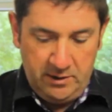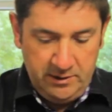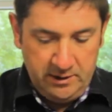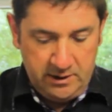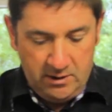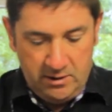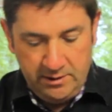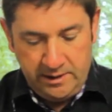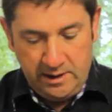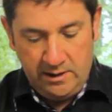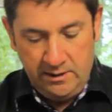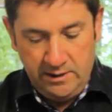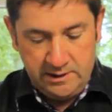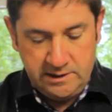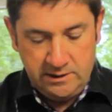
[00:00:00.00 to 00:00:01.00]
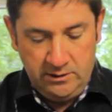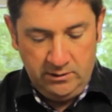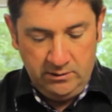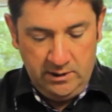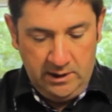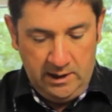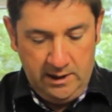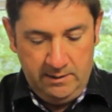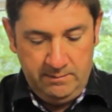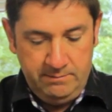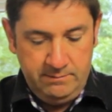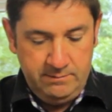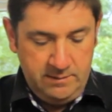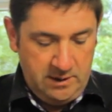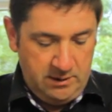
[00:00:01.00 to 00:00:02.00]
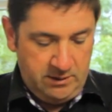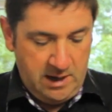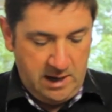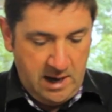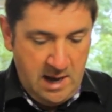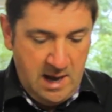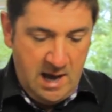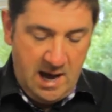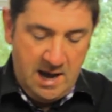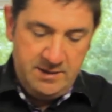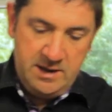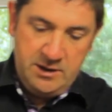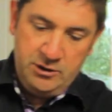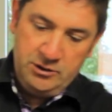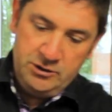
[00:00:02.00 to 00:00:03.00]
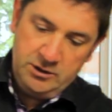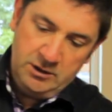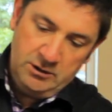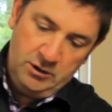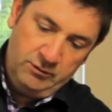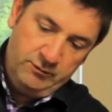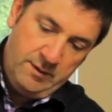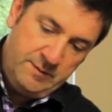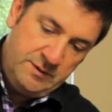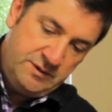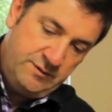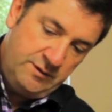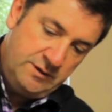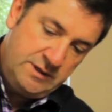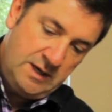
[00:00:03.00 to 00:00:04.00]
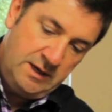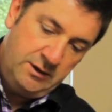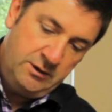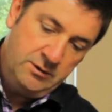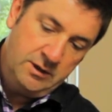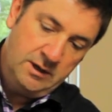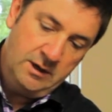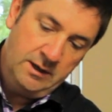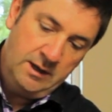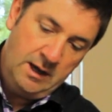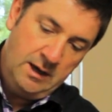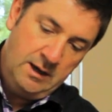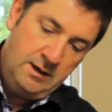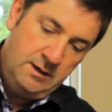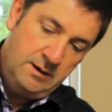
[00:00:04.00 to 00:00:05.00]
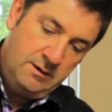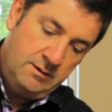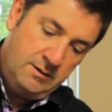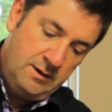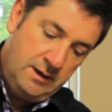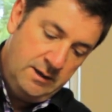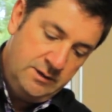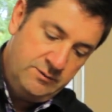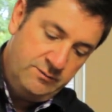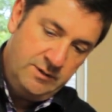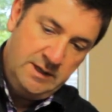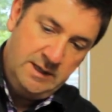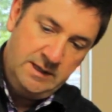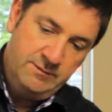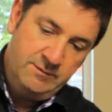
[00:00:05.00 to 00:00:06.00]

on the guard there, nice and long like that. Okay, and then you can do your long ribbons for your Italian cooking like that. All right, it's really,